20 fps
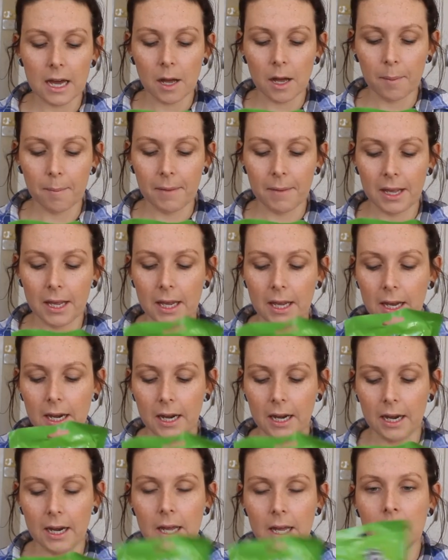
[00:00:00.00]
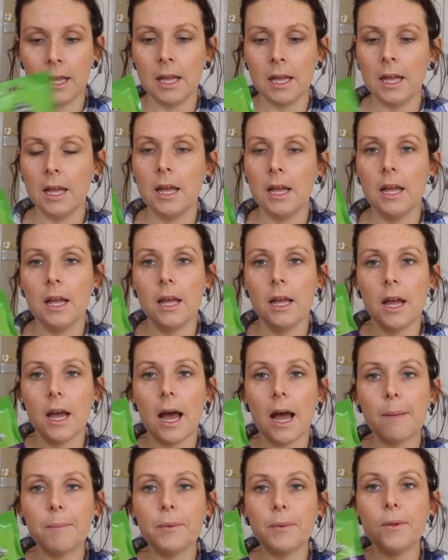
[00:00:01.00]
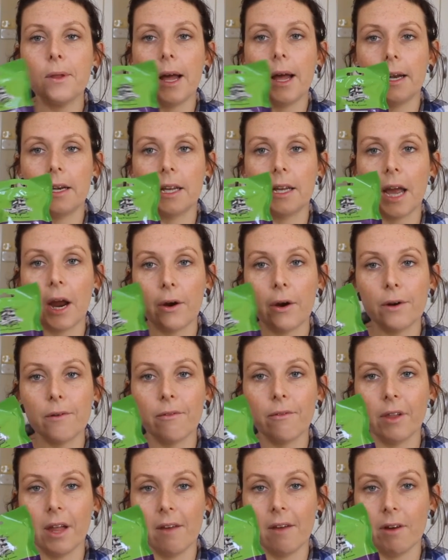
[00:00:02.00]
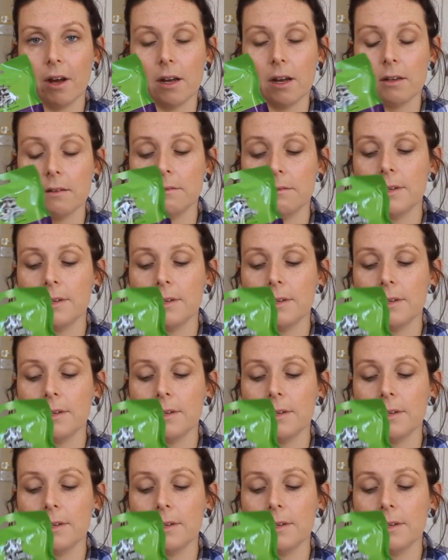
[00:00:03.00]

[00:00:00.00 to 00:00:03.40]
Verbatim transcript: come in apple and carrot flavour.